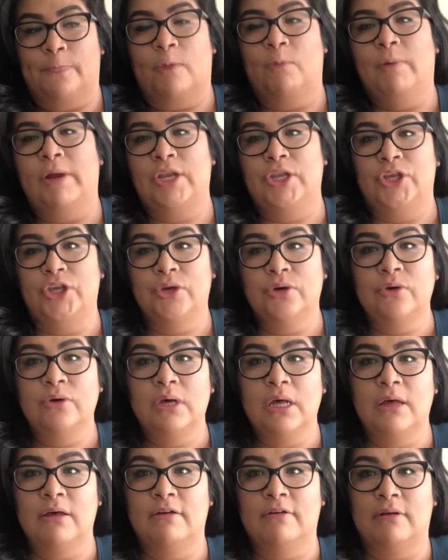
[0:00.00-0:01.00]
when
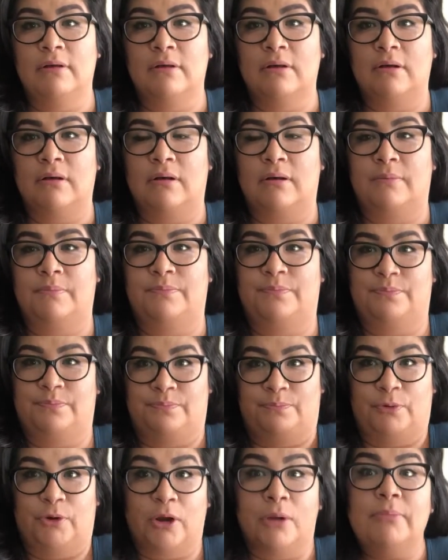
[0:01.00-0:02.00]
you
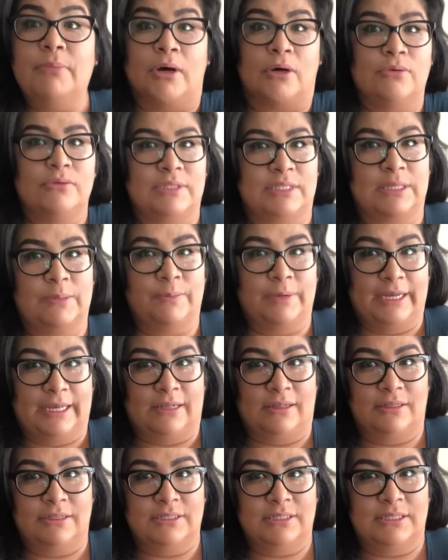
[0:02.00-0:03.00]
promote someone
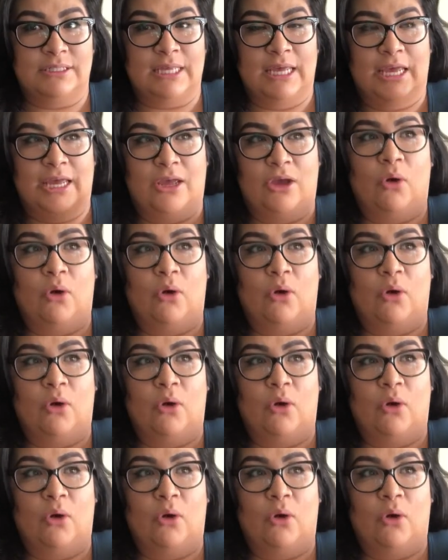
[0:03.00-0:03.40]
else